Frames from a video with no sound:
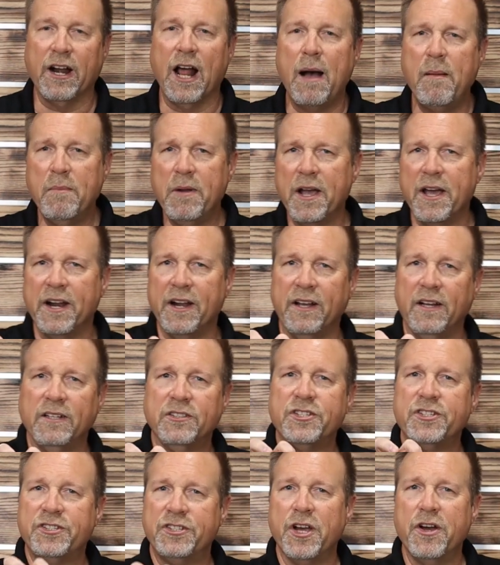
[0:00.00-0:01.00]
and I'm going to
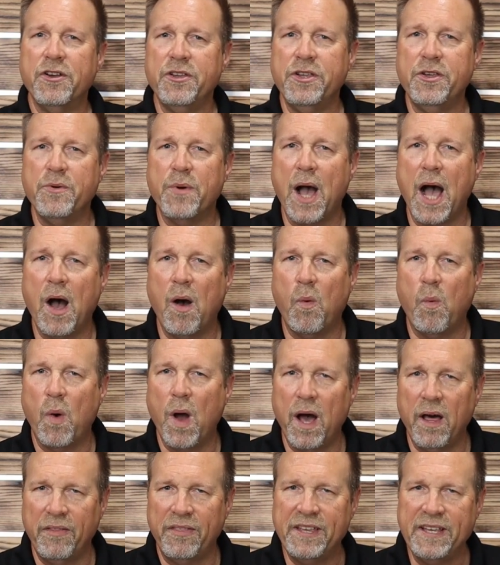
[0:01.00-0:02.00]
show you how
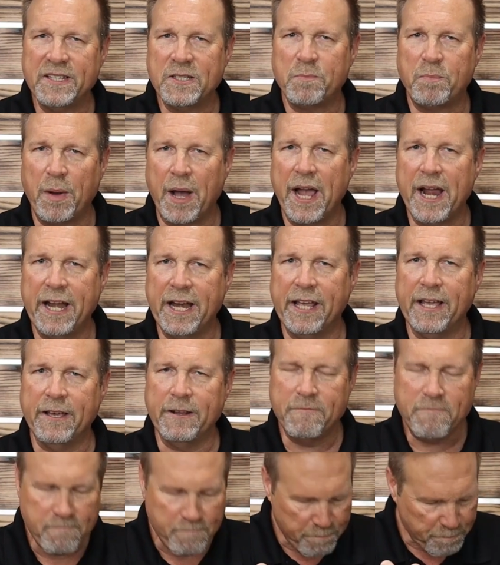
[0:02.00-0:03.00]
well these bite
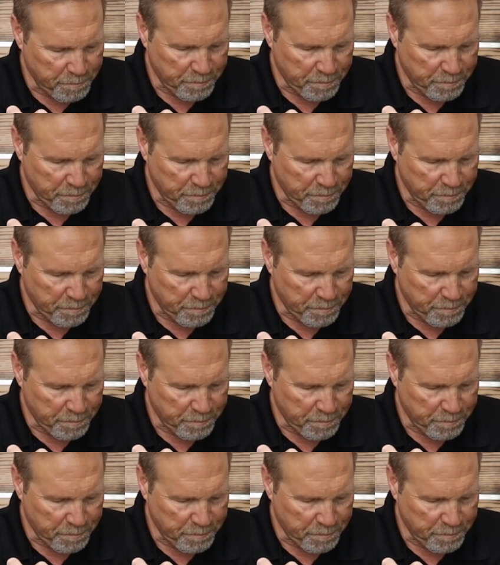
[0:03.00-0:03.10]
in